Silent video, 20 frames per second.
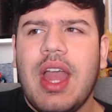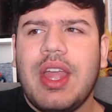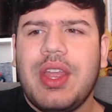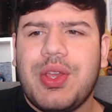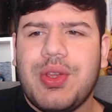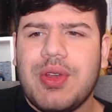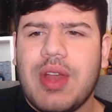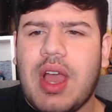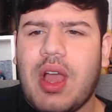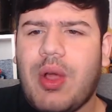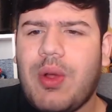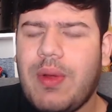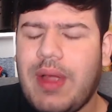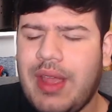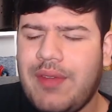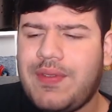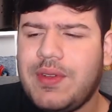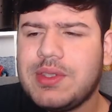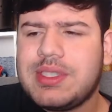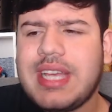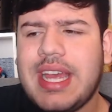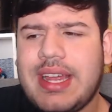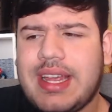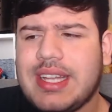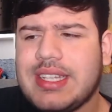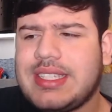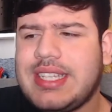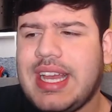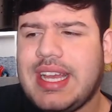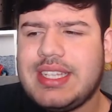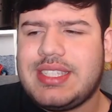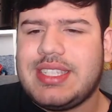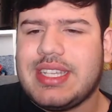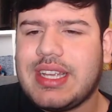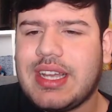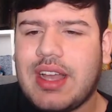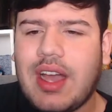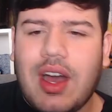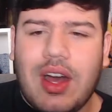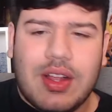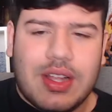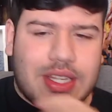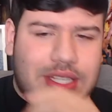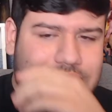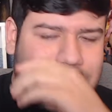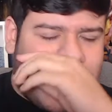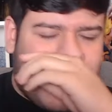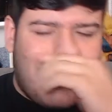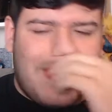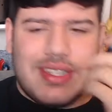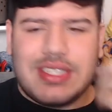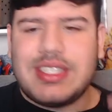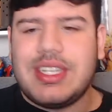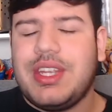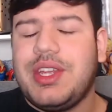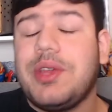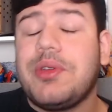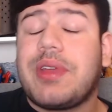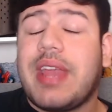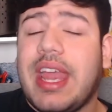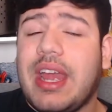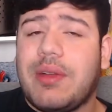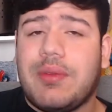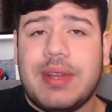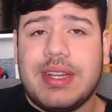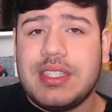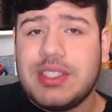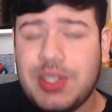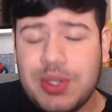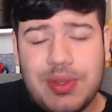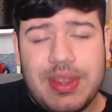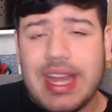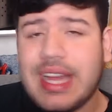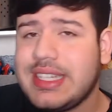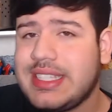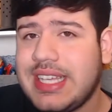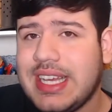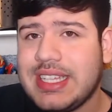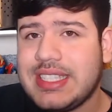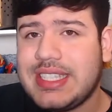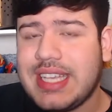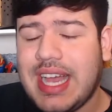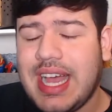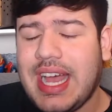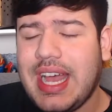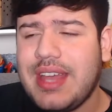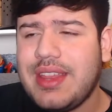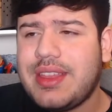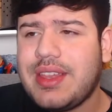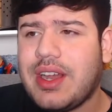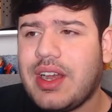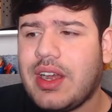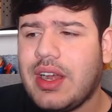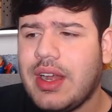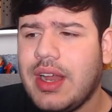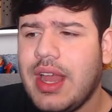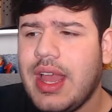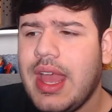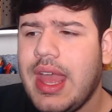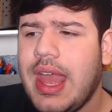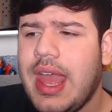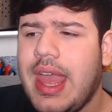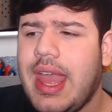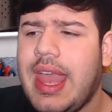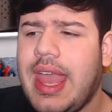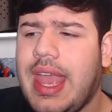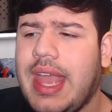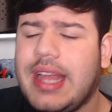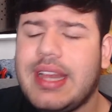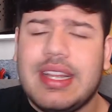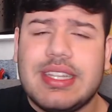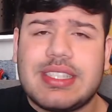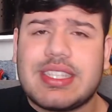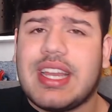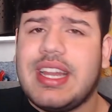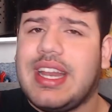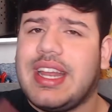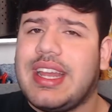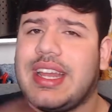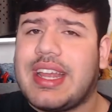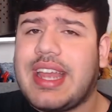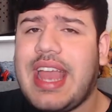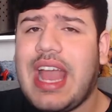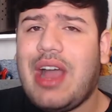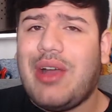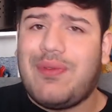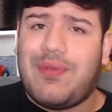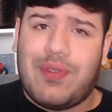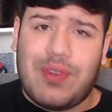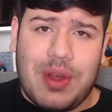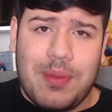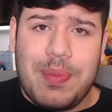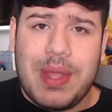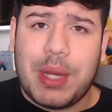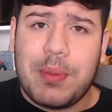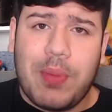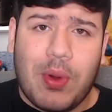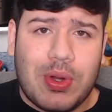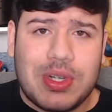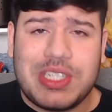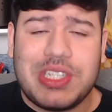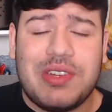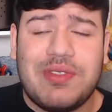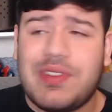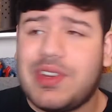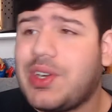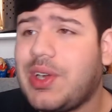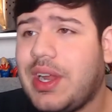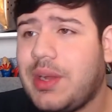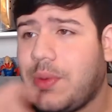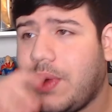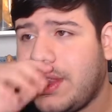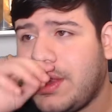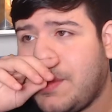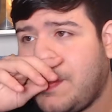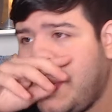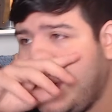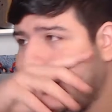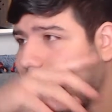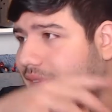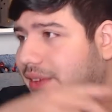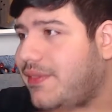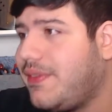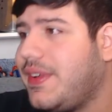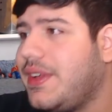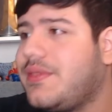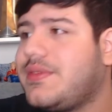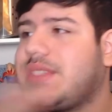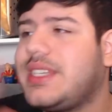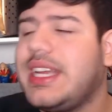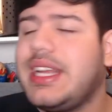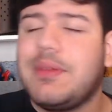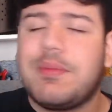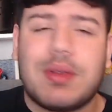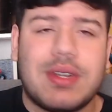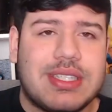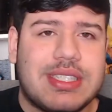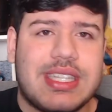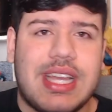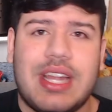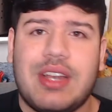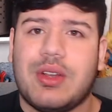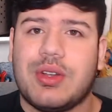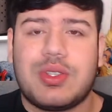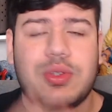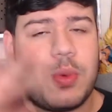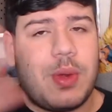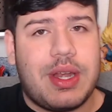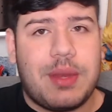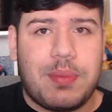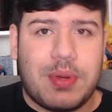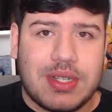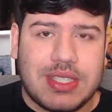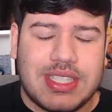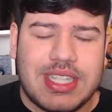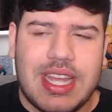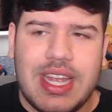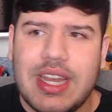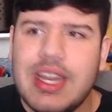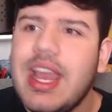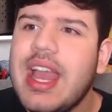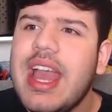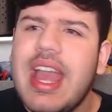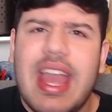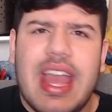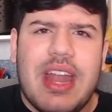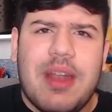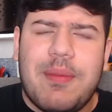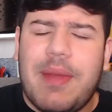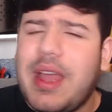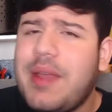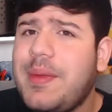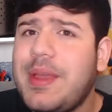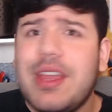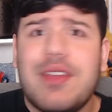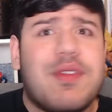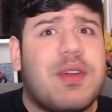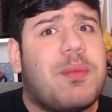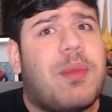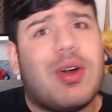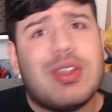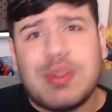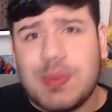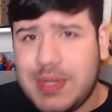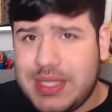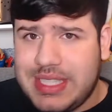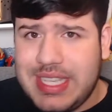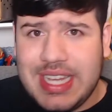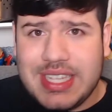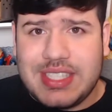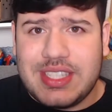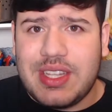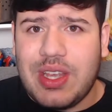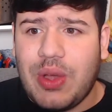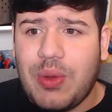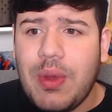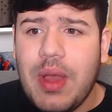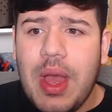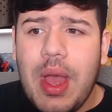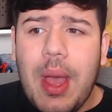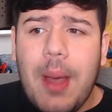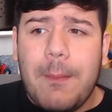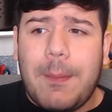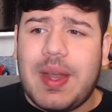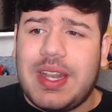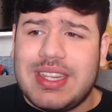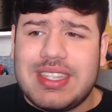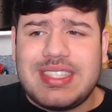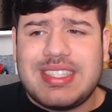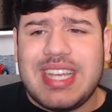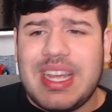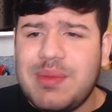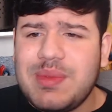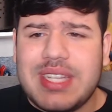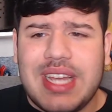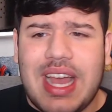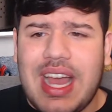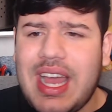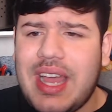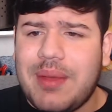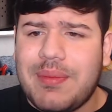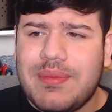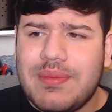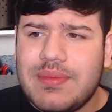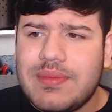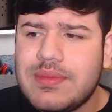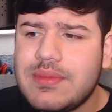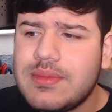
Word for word: you know, if you take a test in college, obviously you can't redo that test either. And it's going to account for a big portion of your grade, whether it be like 15% or 20%. And it might be even multiple tests, though. But at the same time,